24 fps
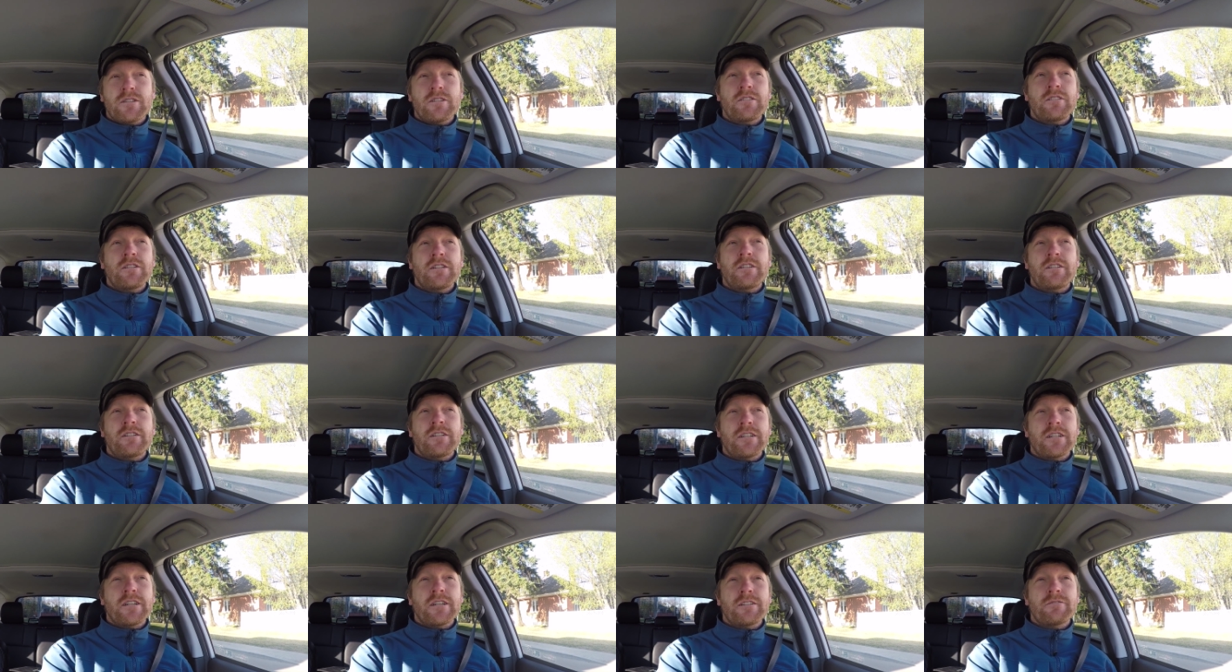
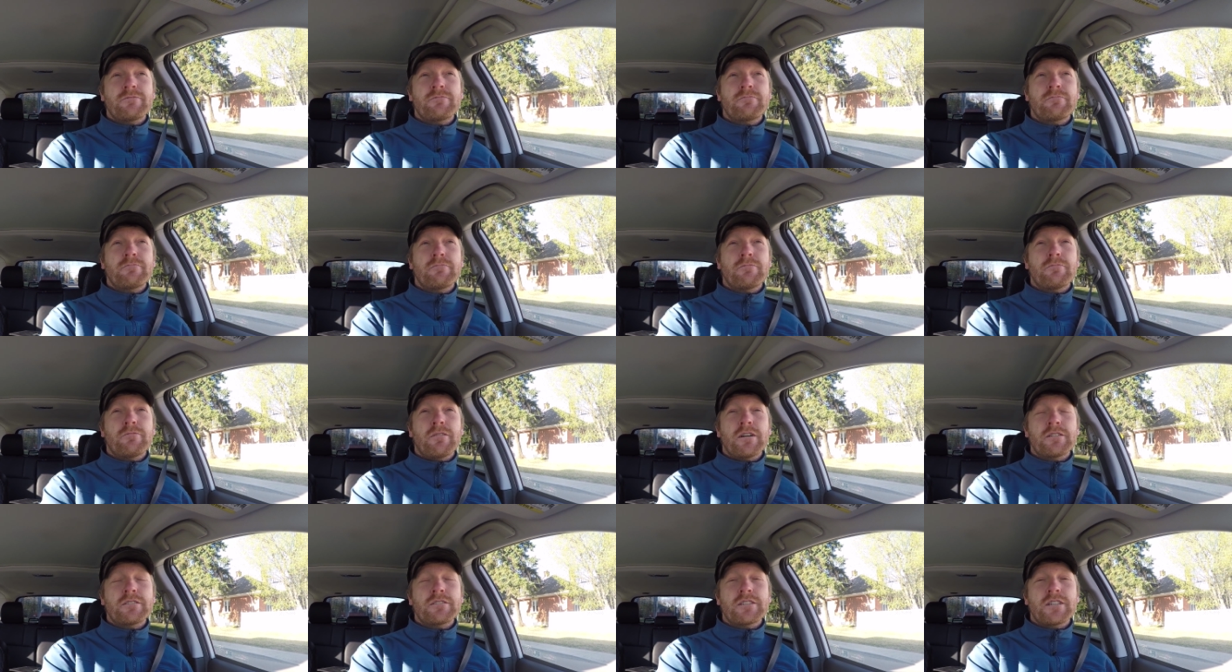earlier than I
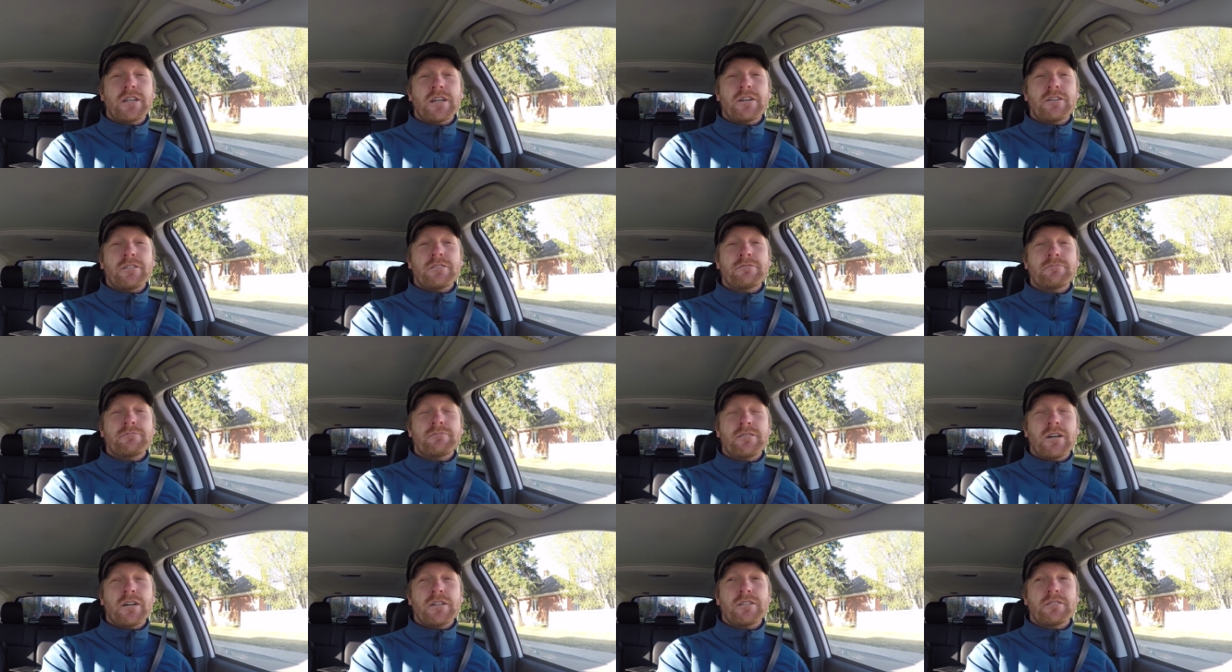want to go,
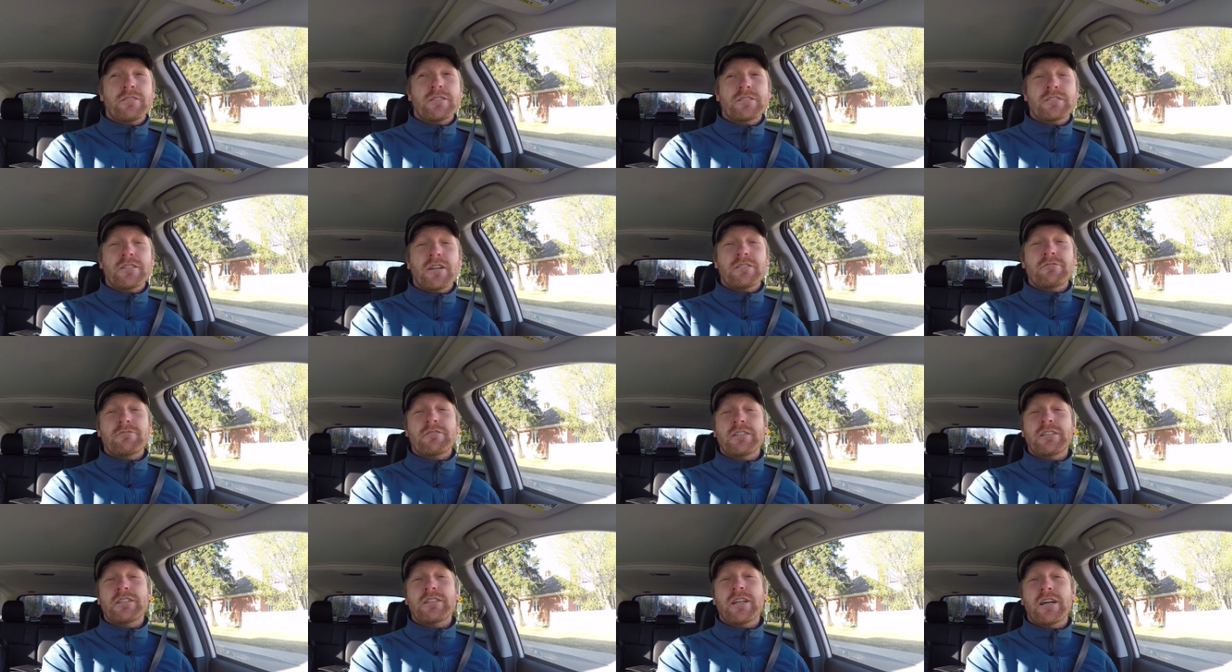although it's
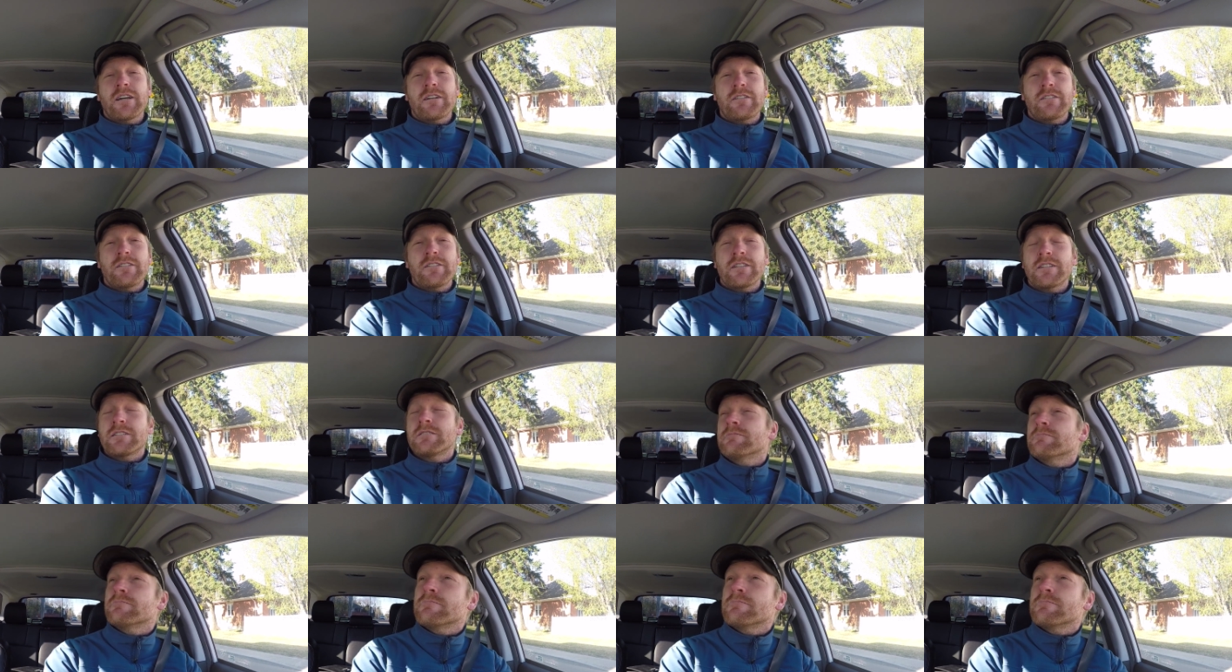not really that early.